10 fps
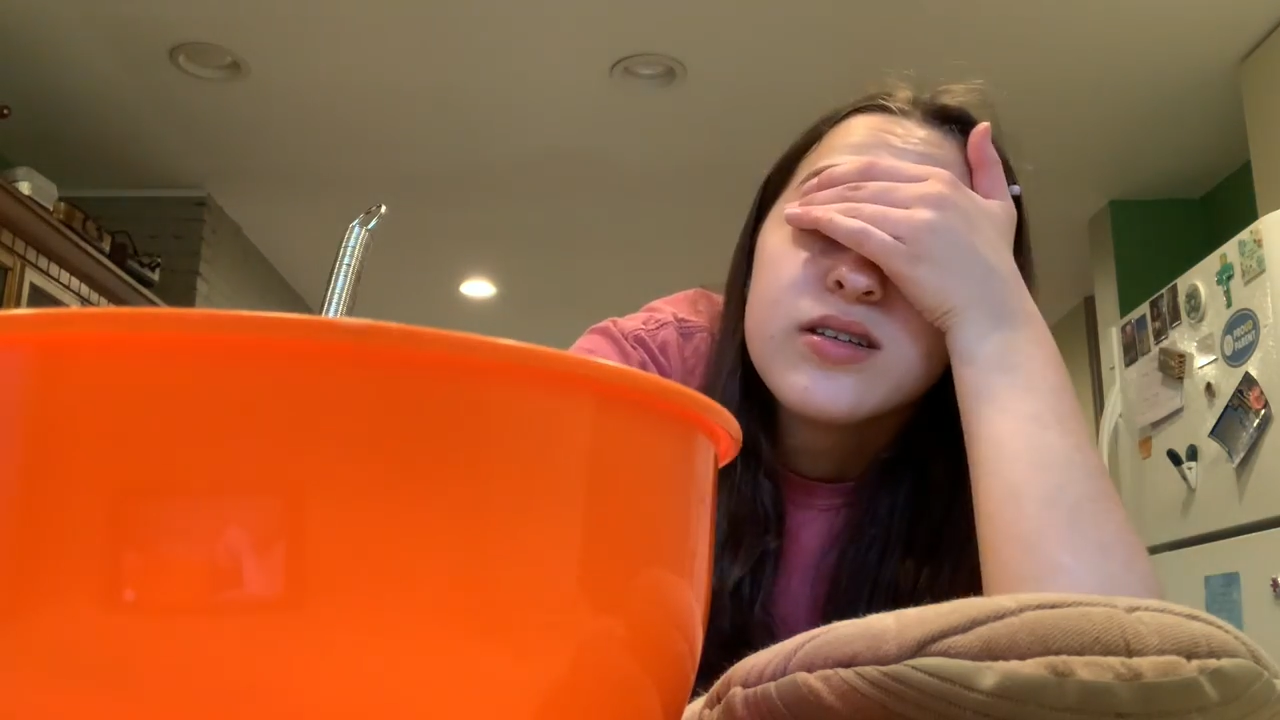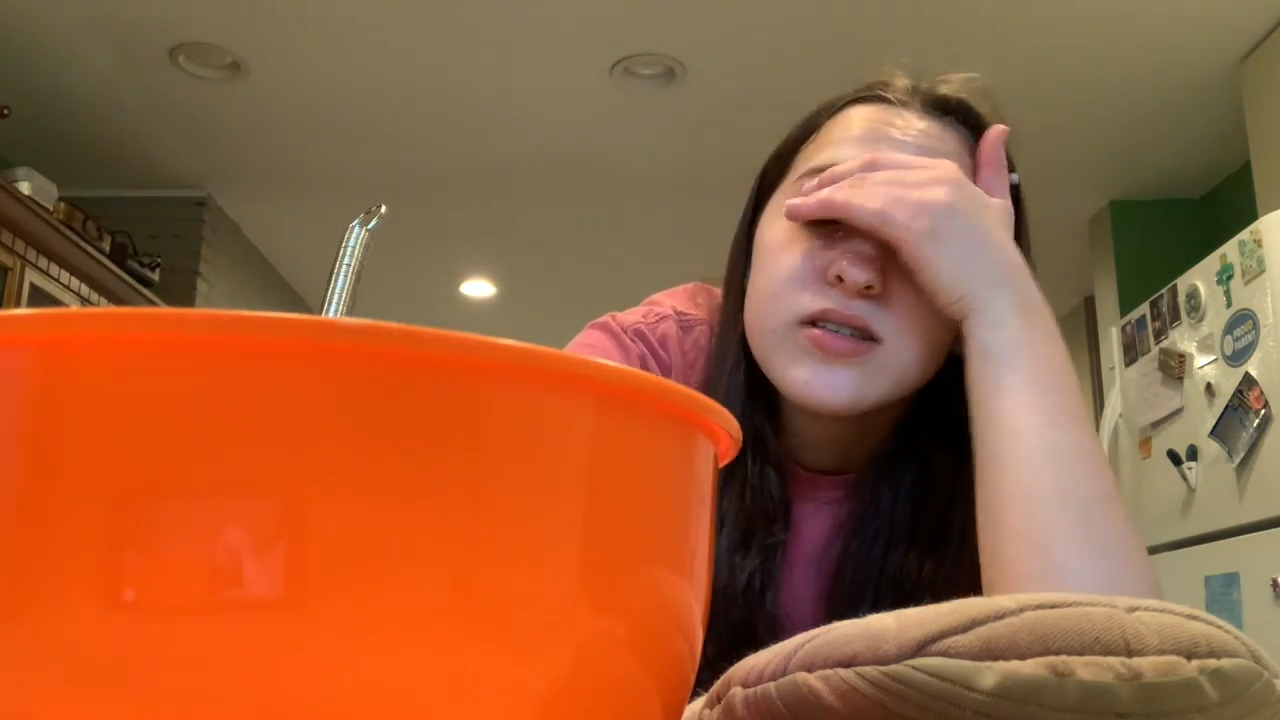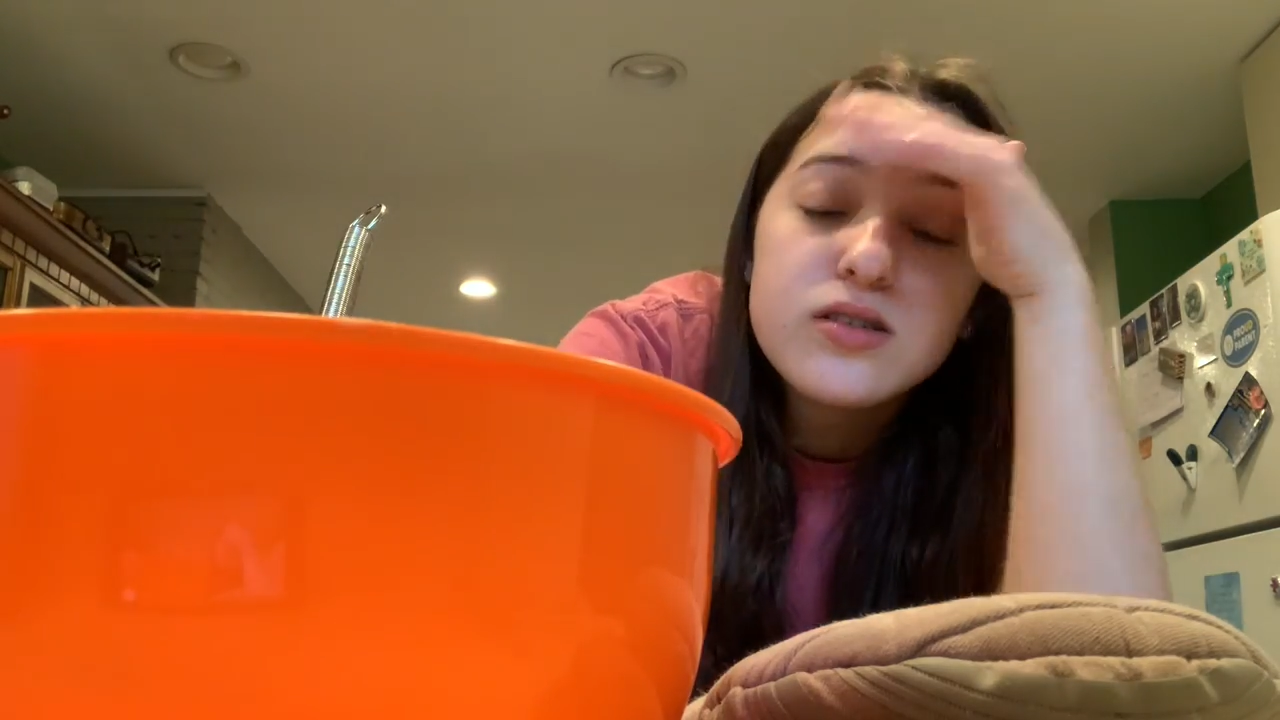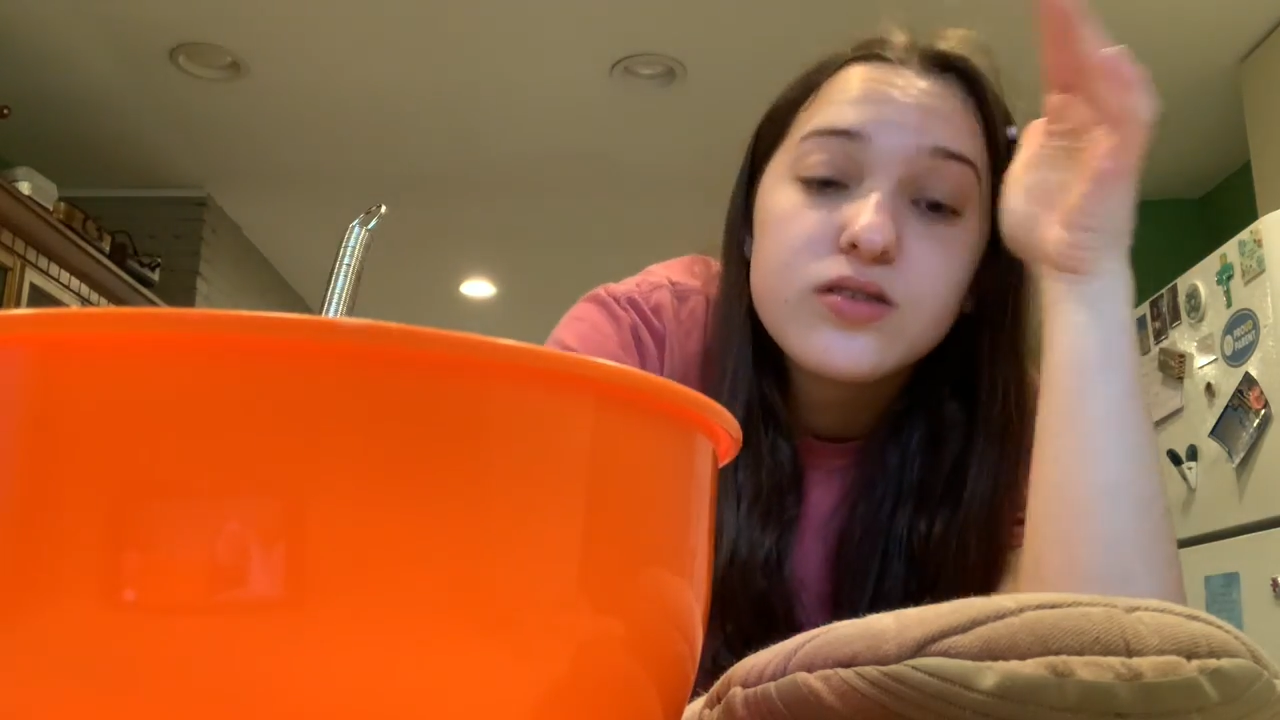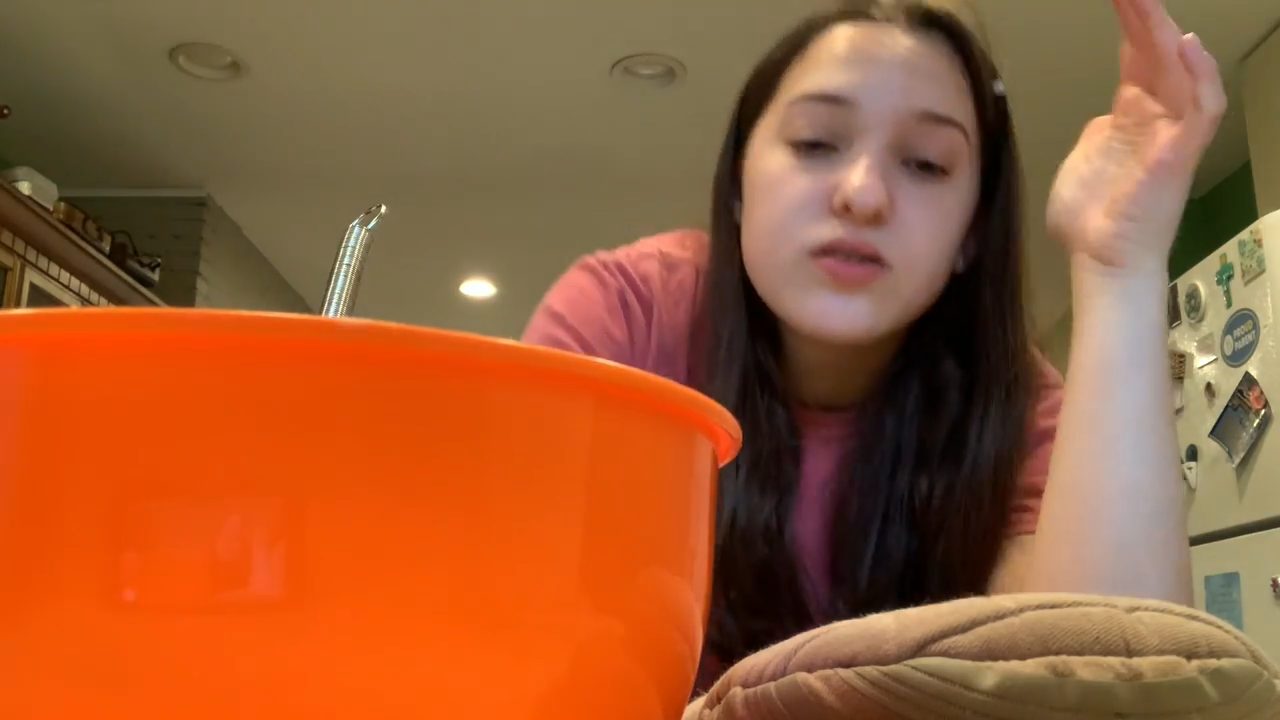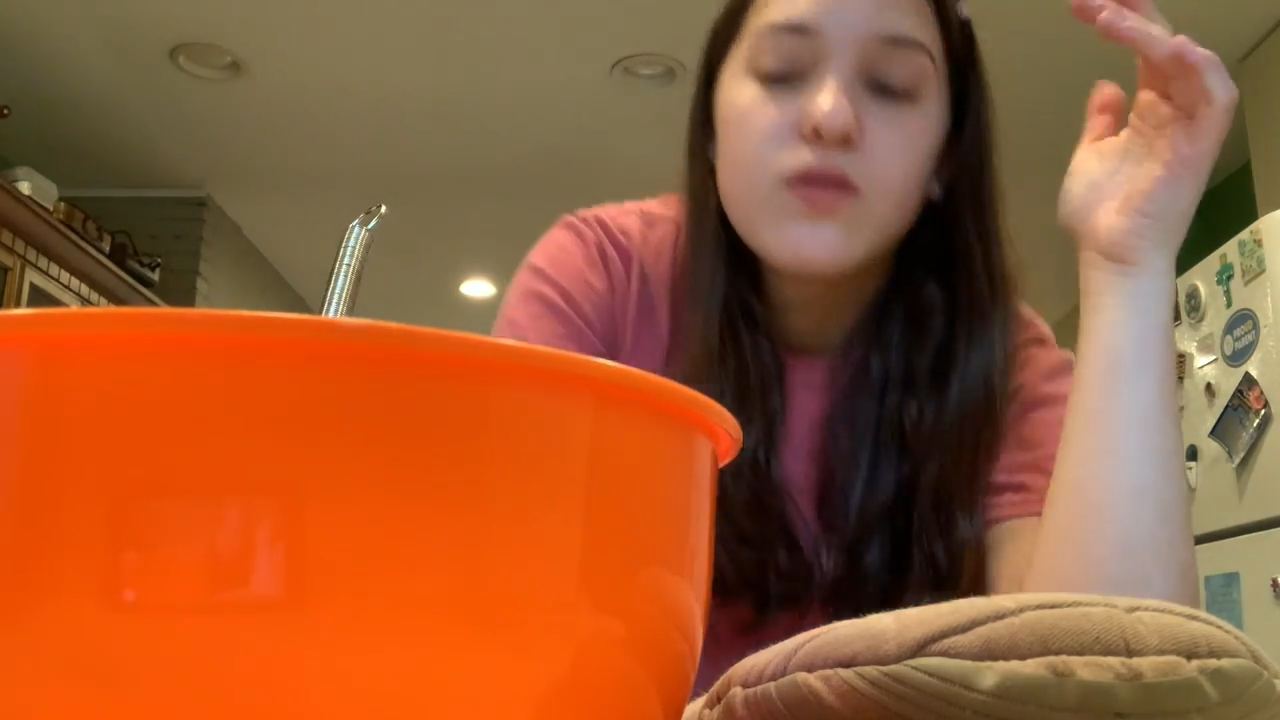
this is